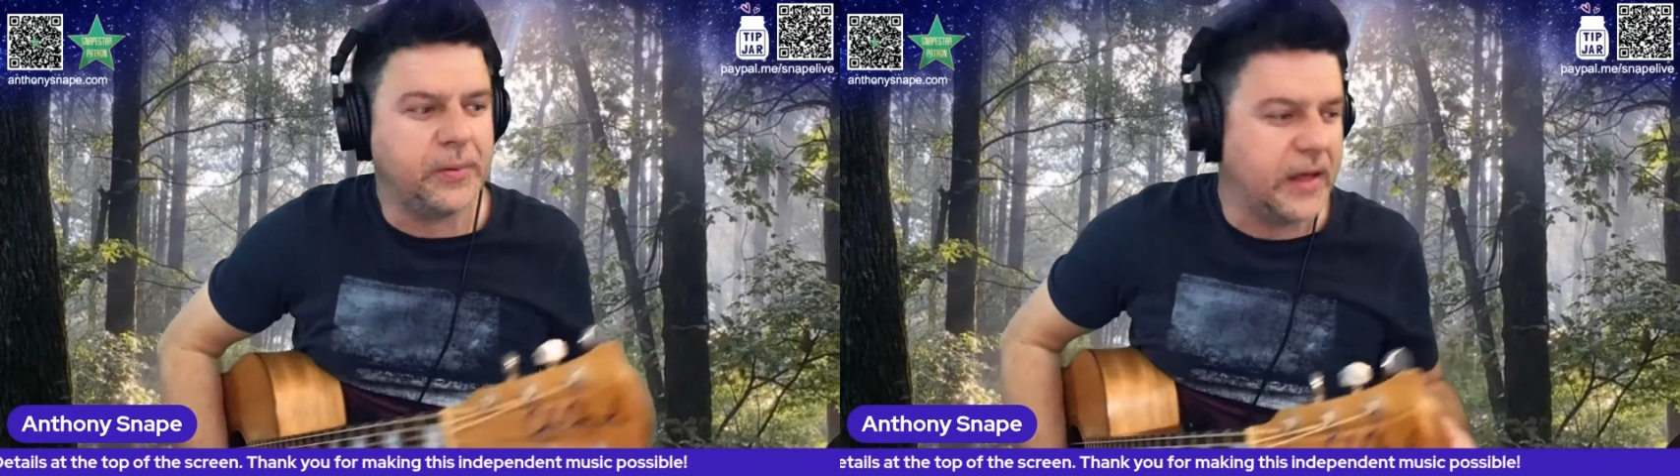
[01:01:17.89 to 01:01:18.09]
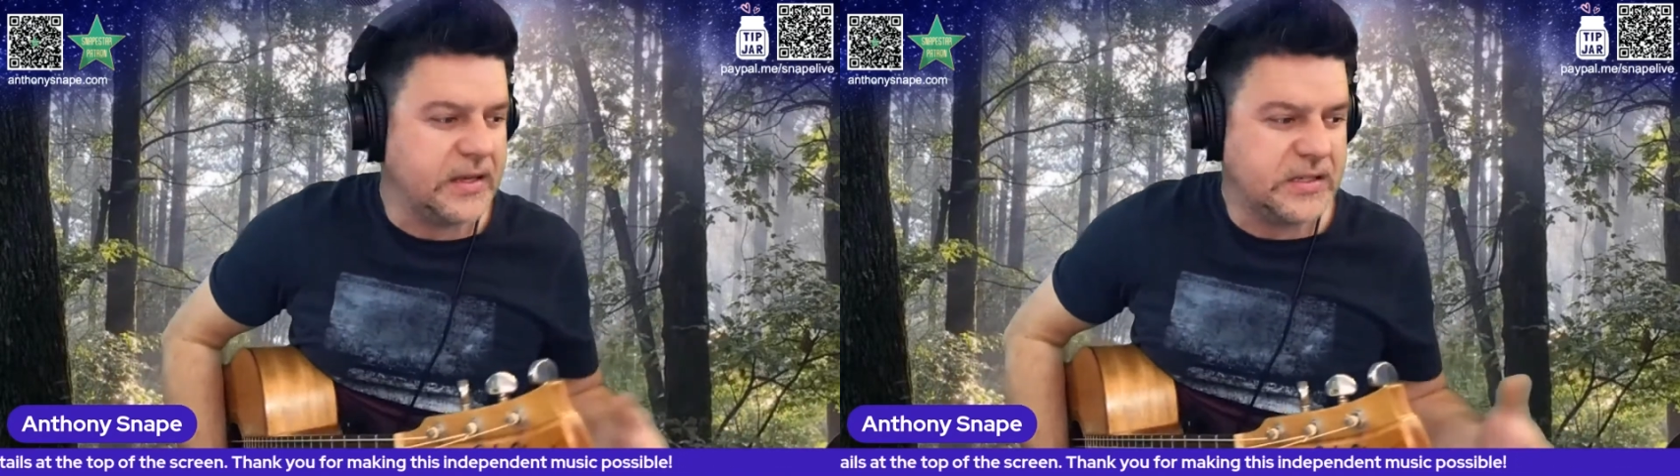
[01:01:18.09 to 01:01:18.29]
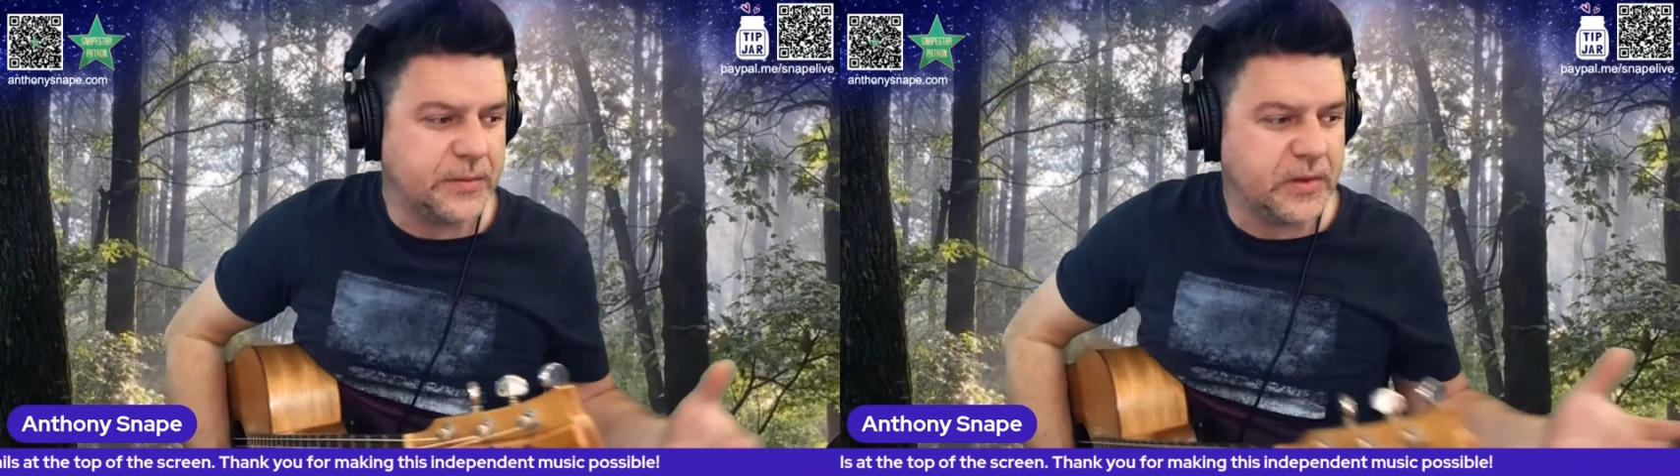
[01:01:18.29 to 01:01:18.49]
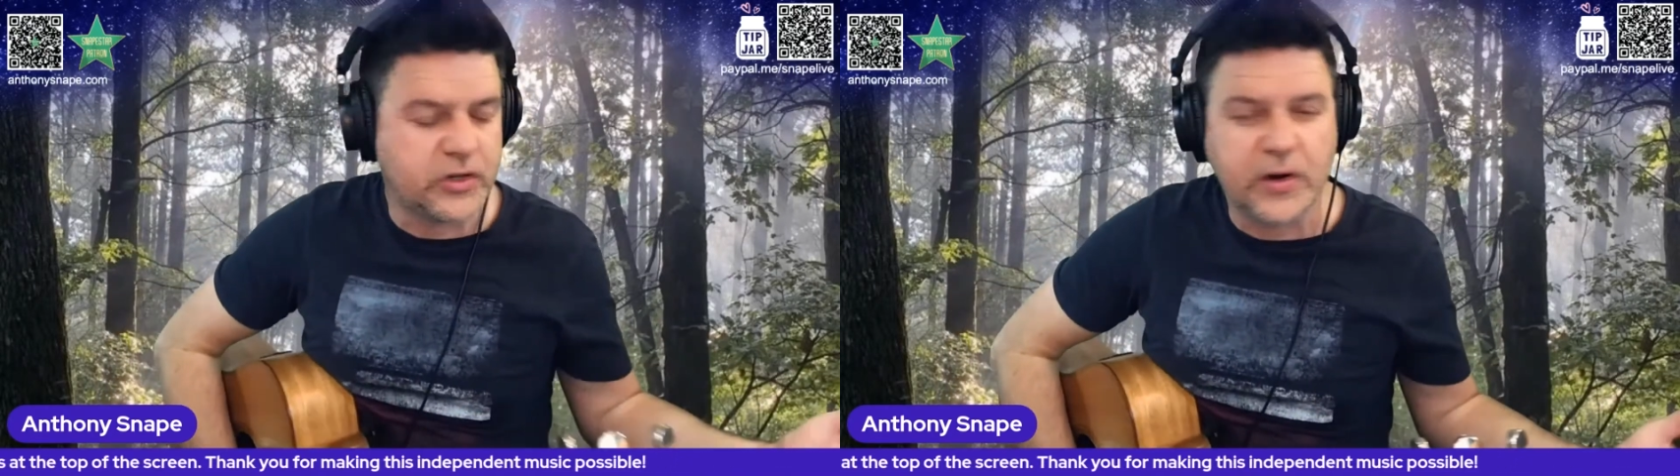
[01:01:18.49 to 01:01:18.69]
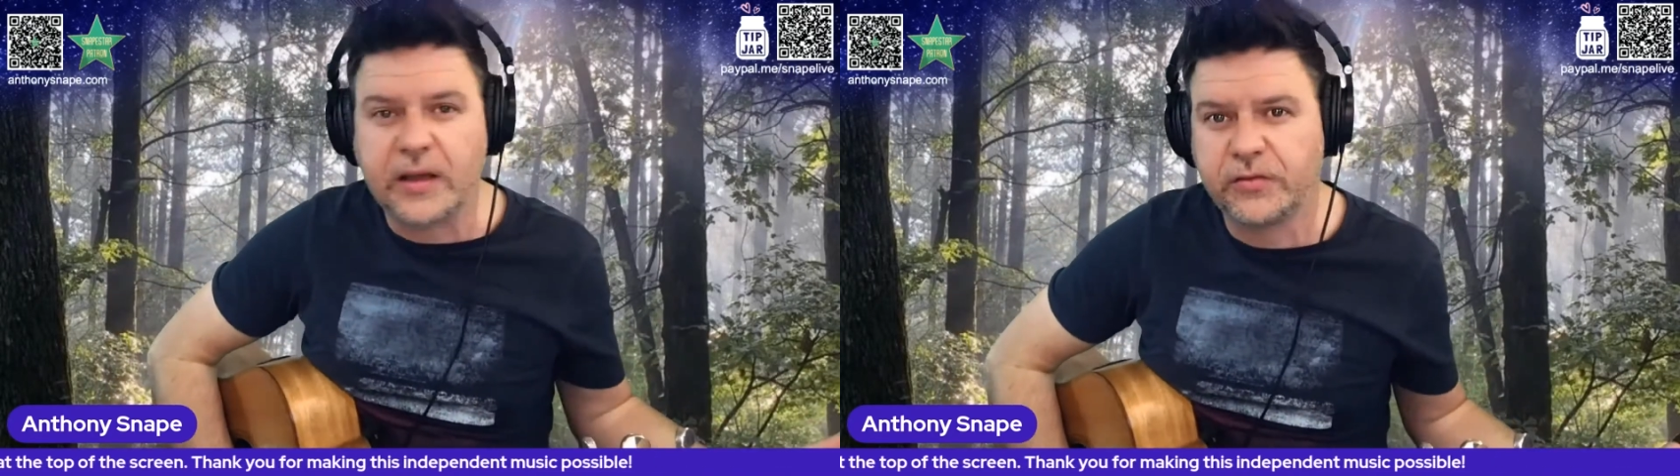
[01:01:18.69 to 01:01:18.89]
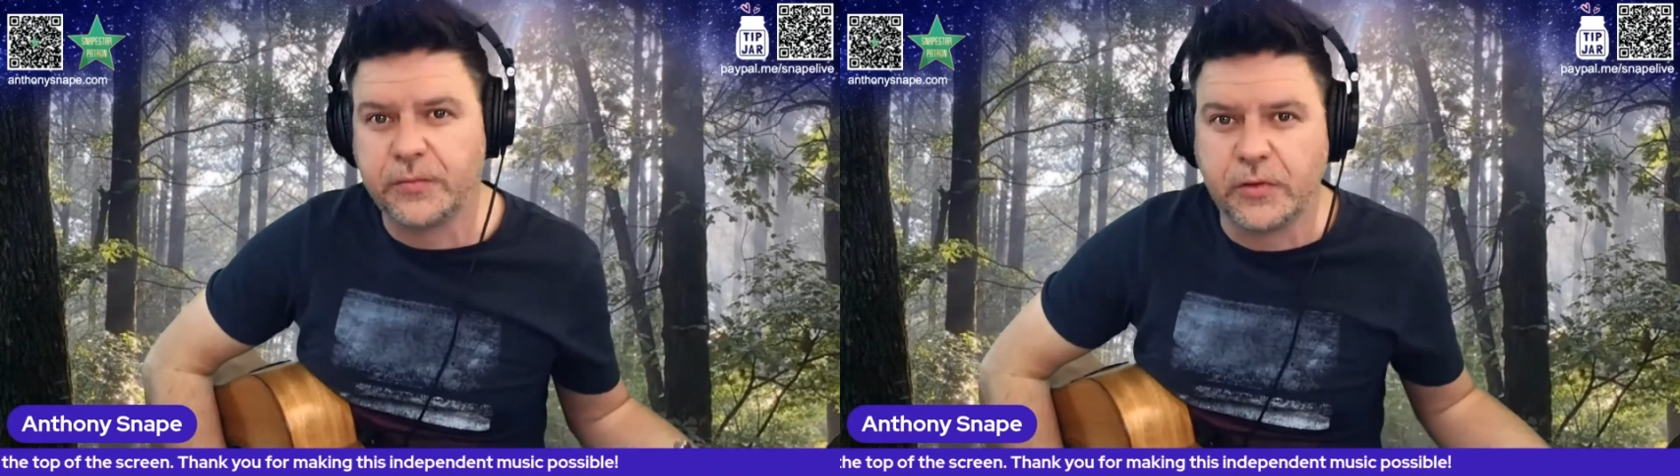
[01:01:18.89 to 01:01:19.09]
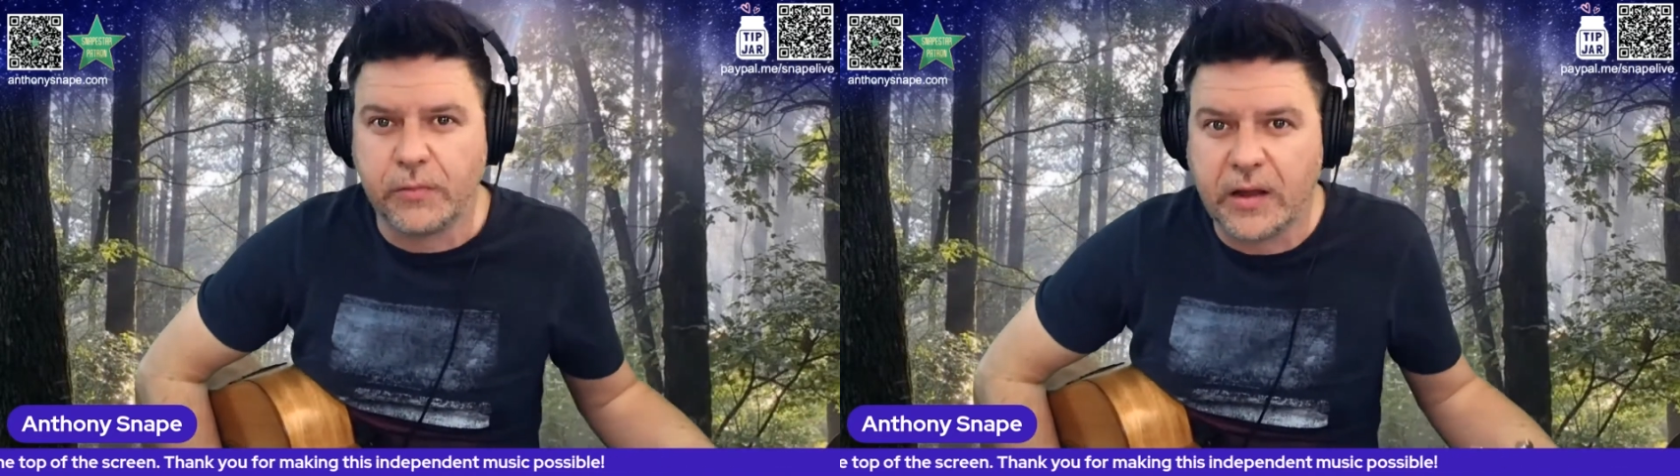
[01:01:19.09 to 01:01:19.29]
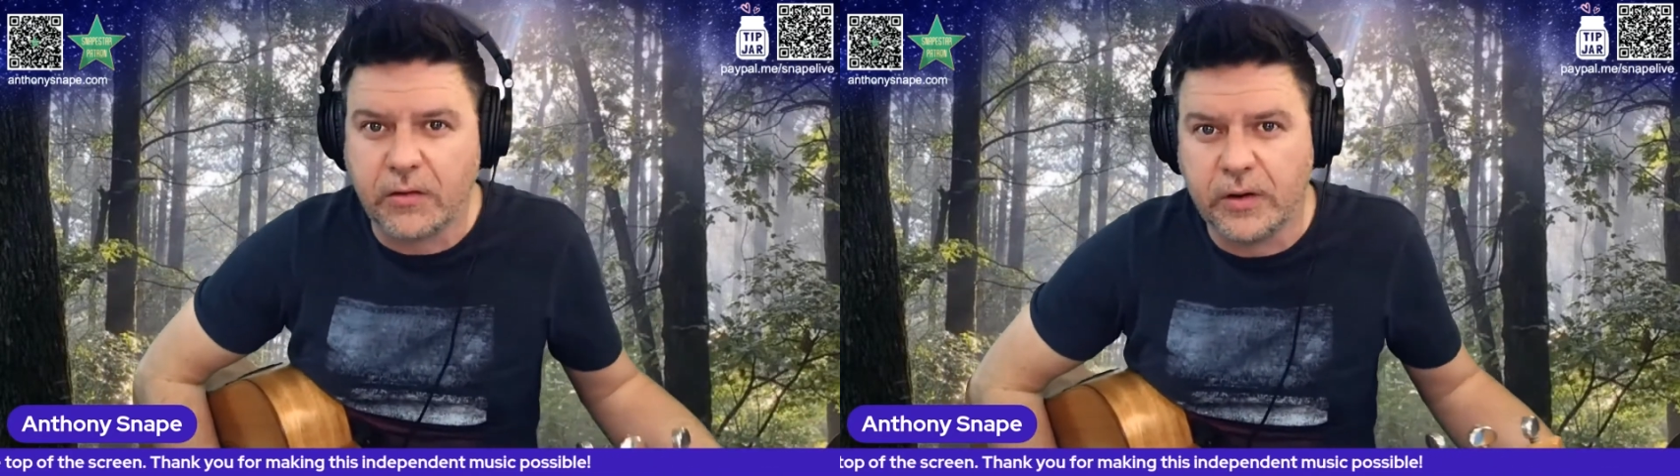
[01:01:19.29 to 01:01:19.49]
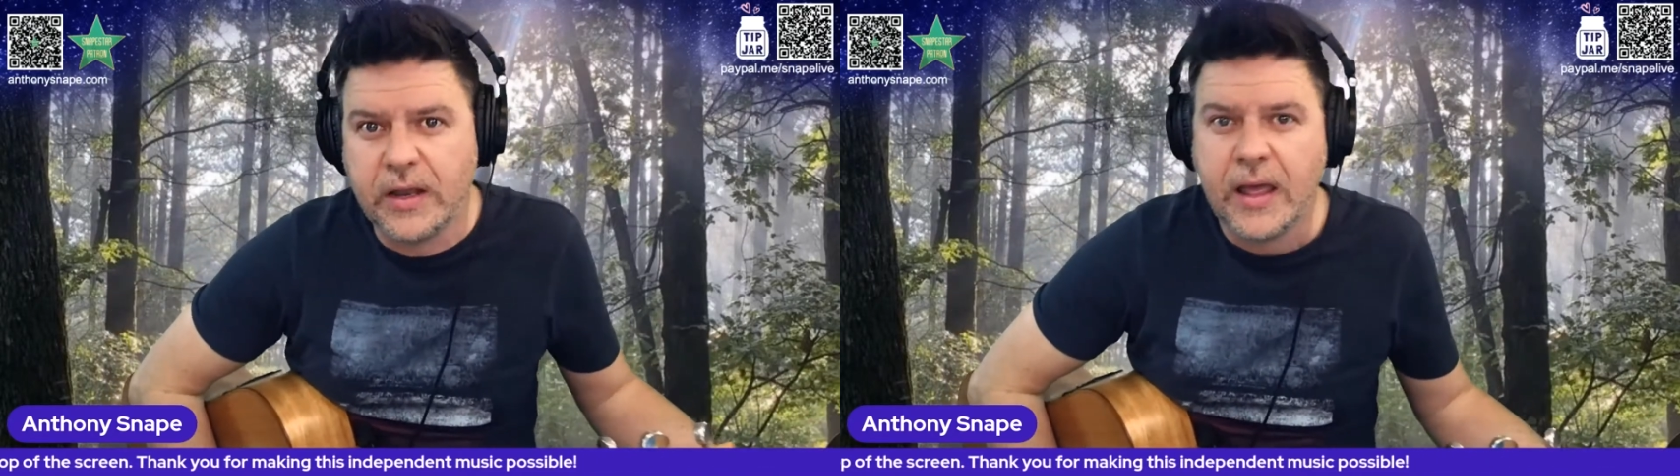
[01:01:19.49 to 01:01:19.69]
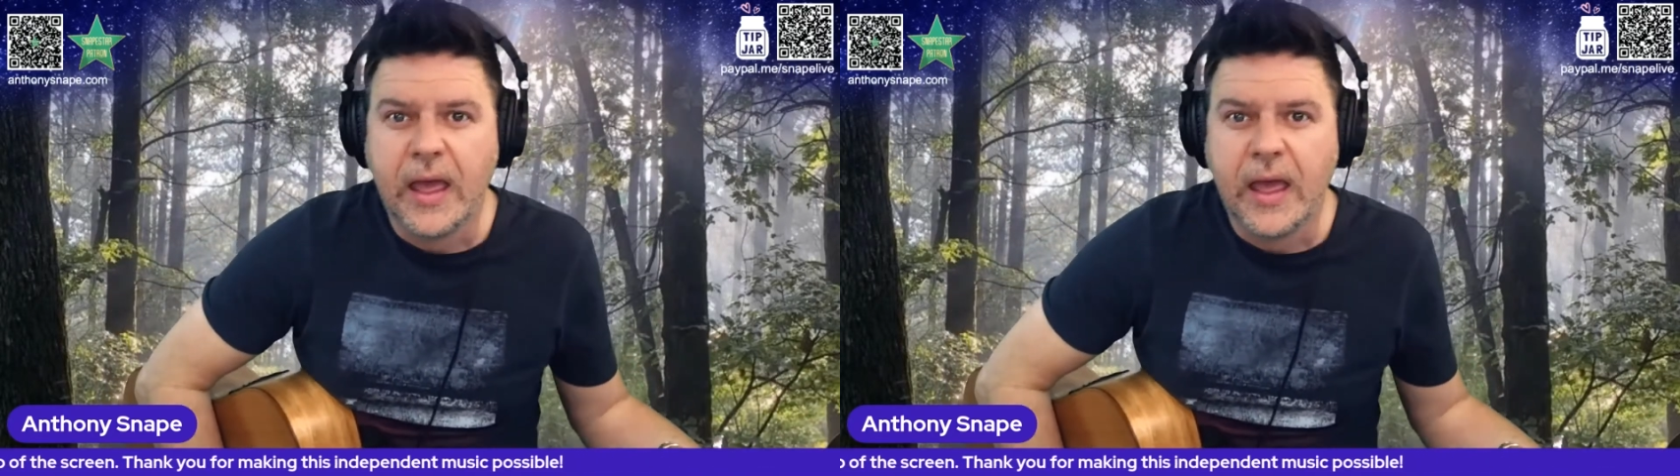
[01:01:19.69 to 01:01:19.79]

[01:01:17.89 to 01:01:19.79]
play some of the tracks from the record